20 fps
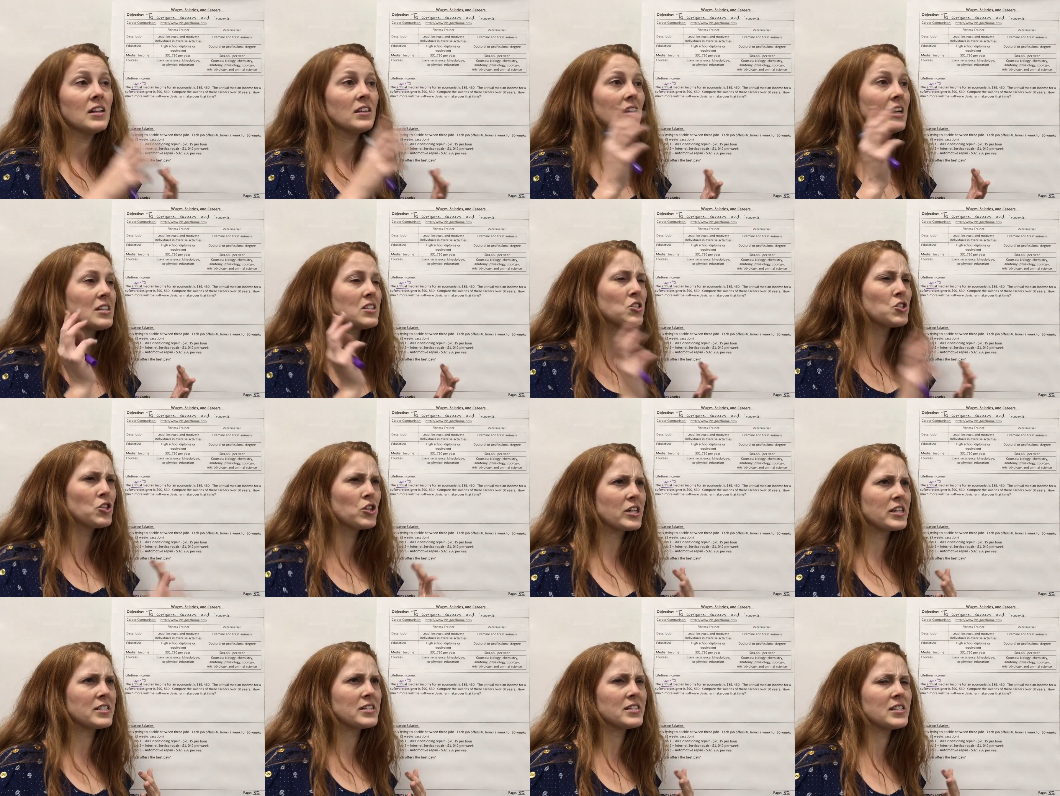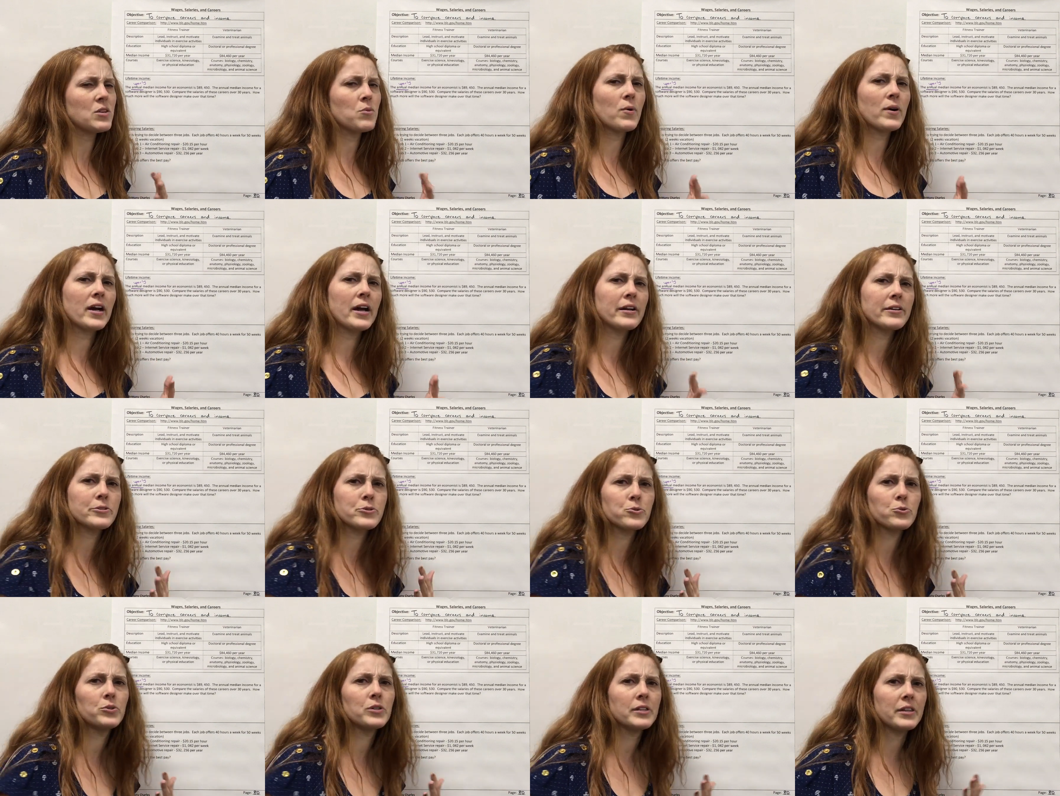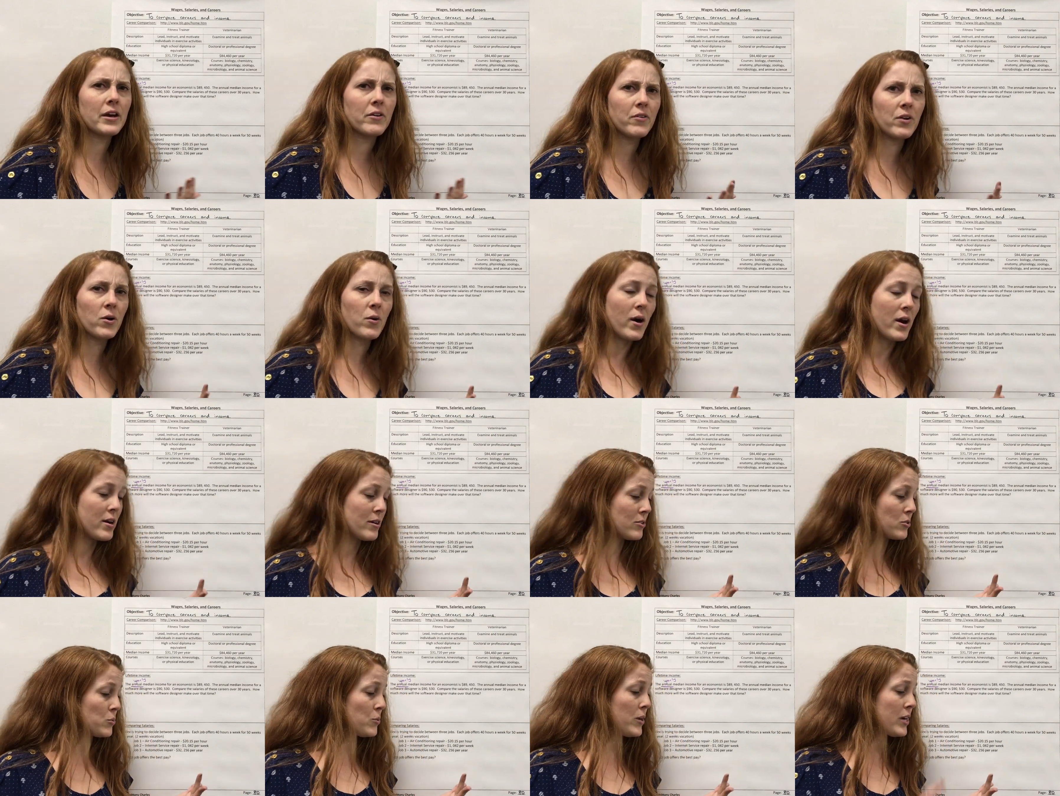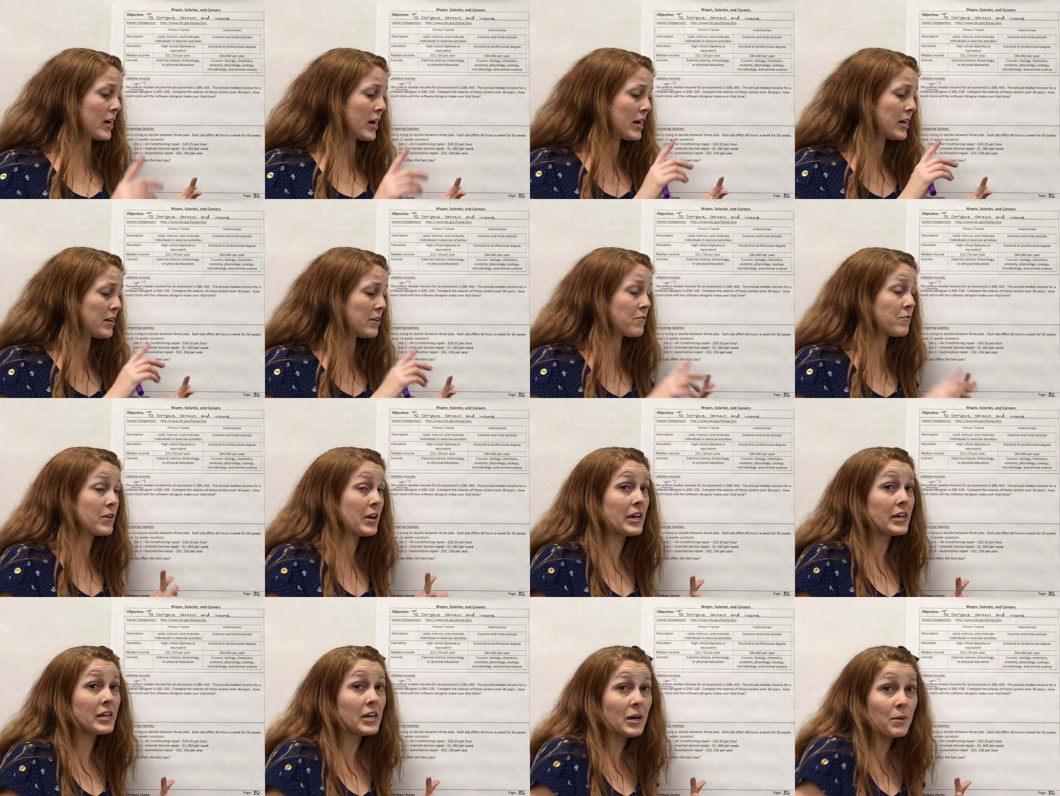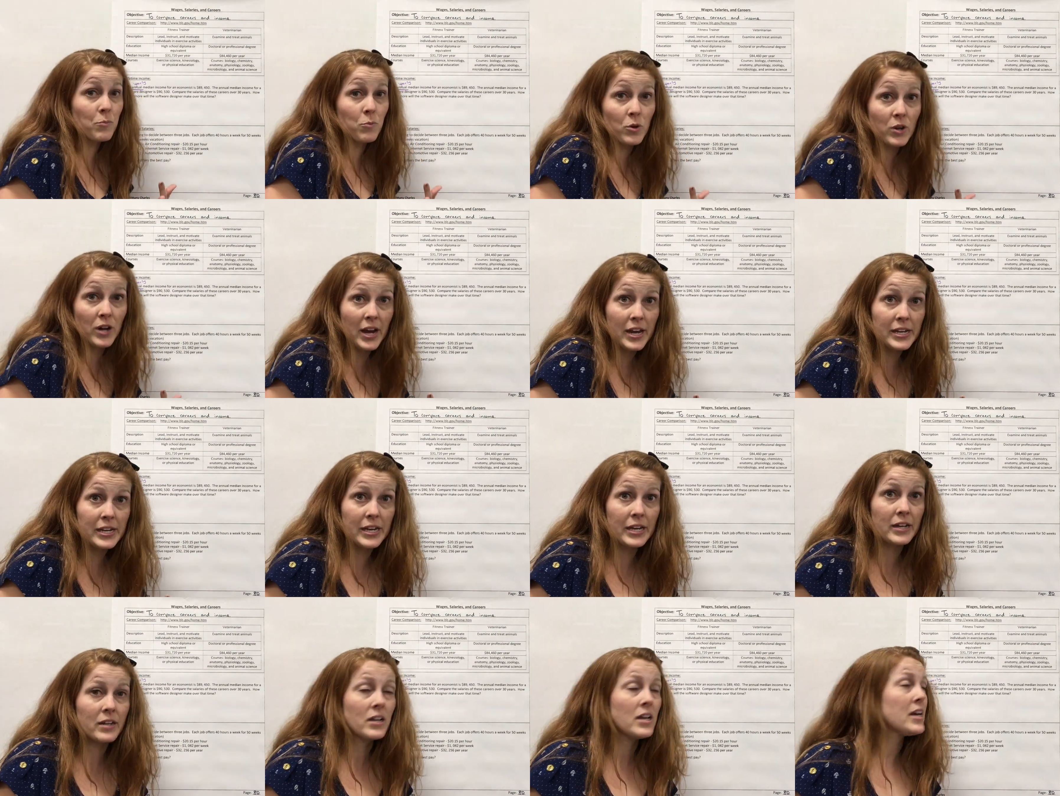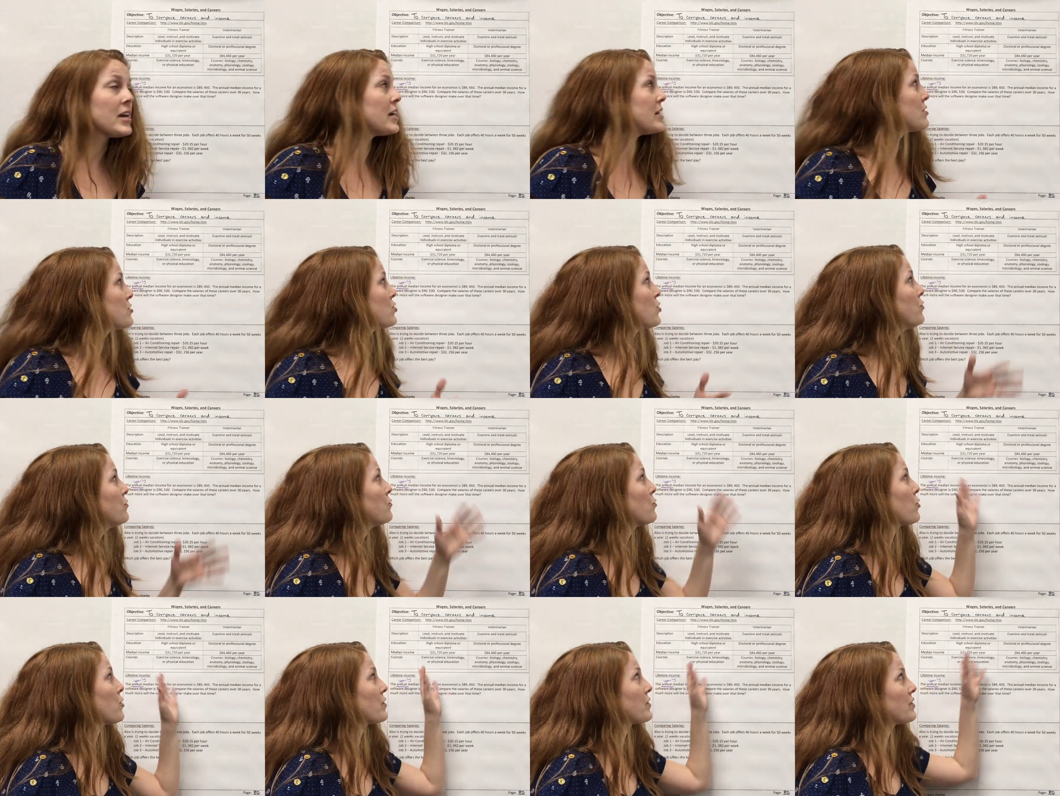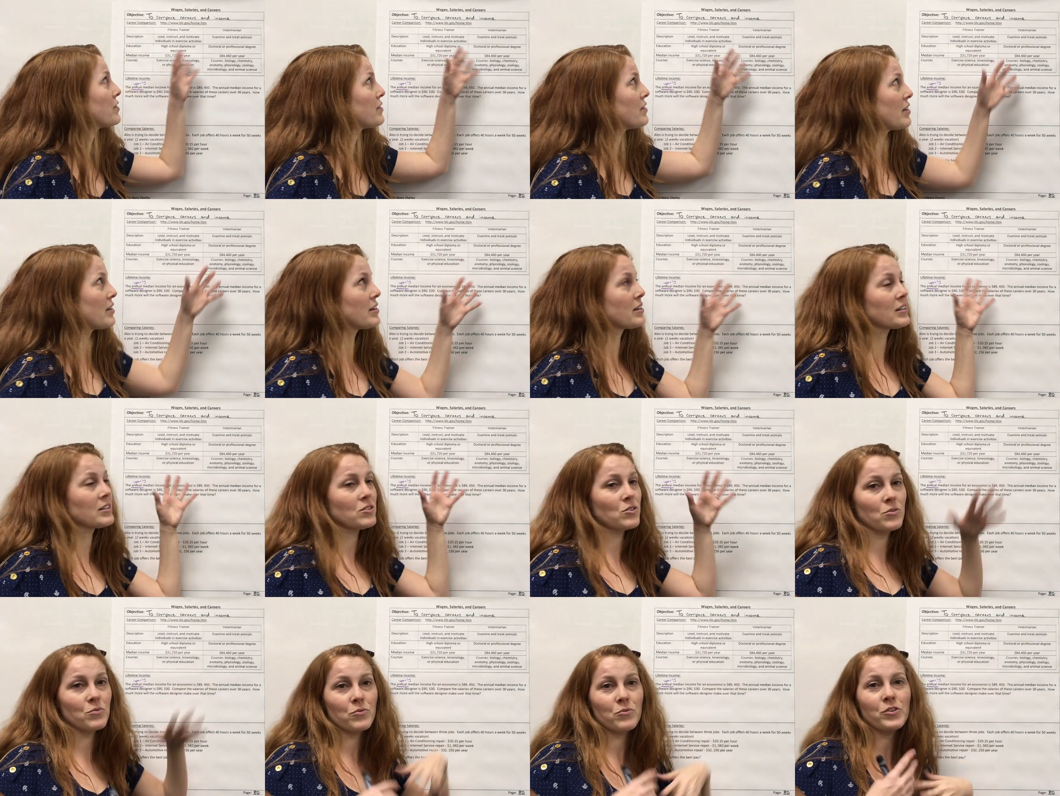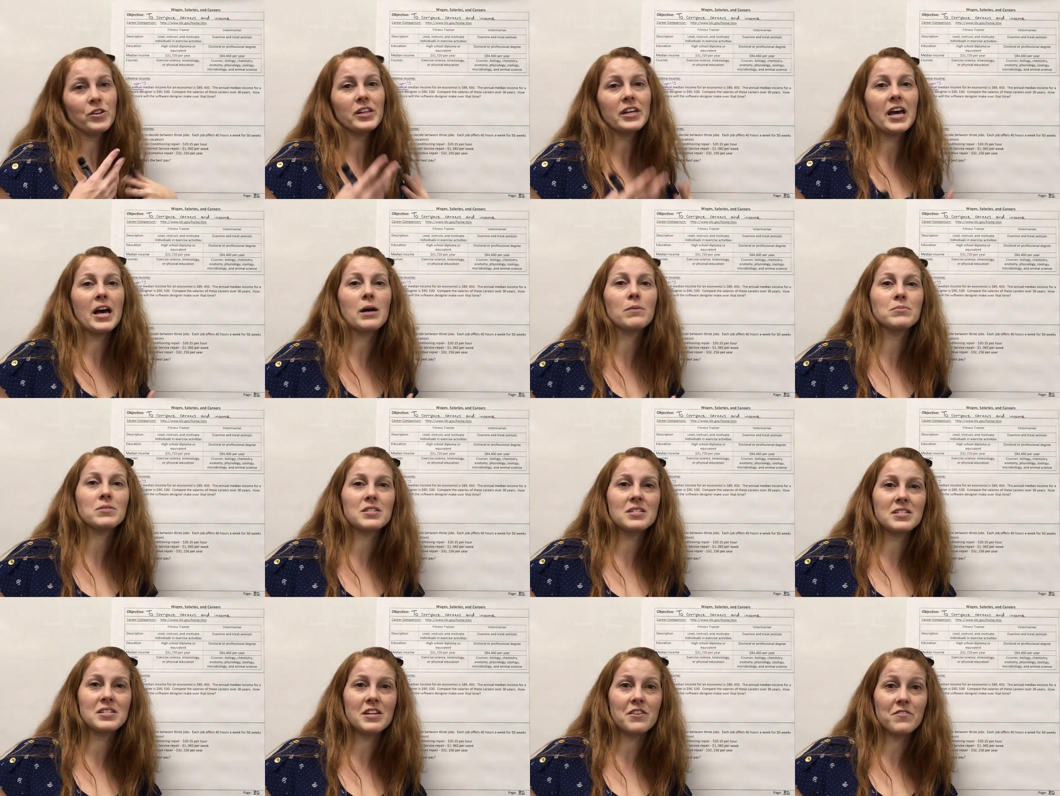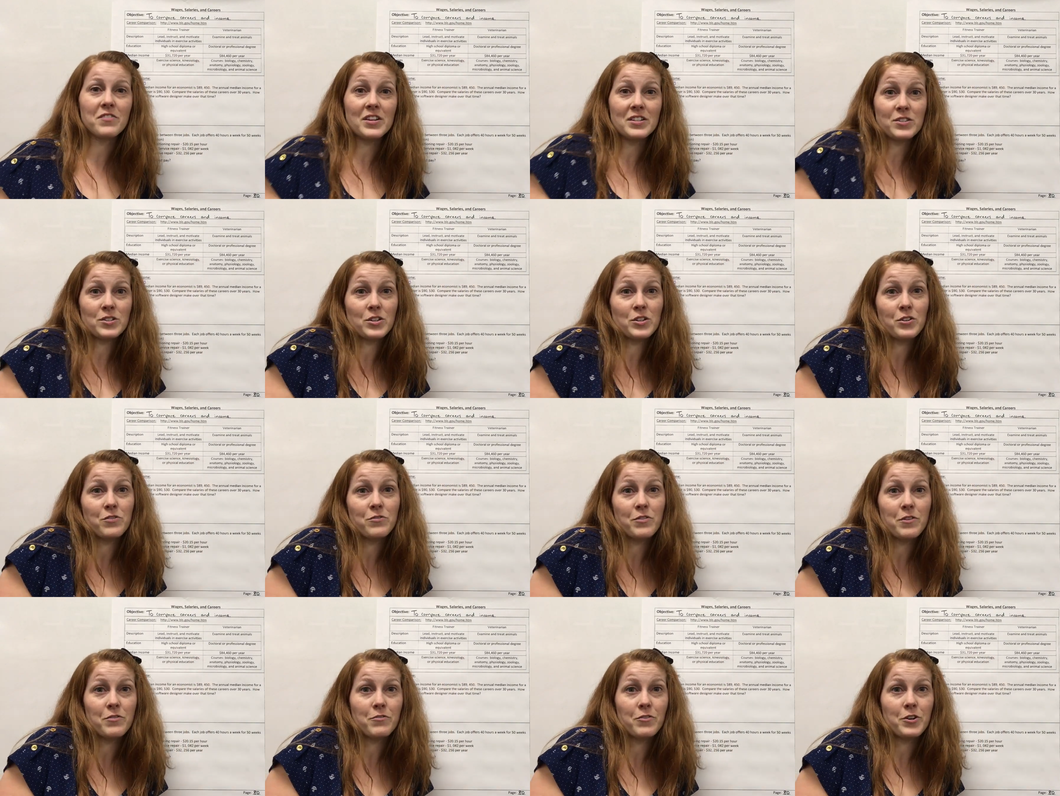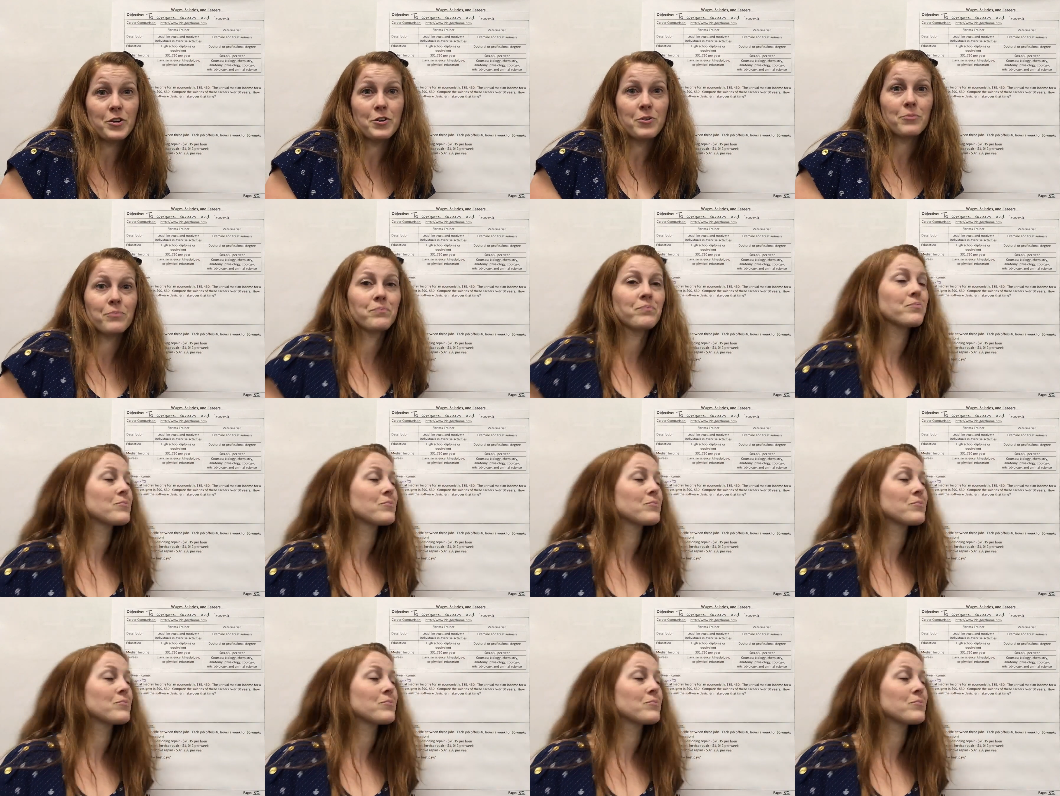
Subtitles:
Let's look and see what kind of schooling that requires, what kind of income would I get, and so forth. That really helps to see if that's a good fit for you.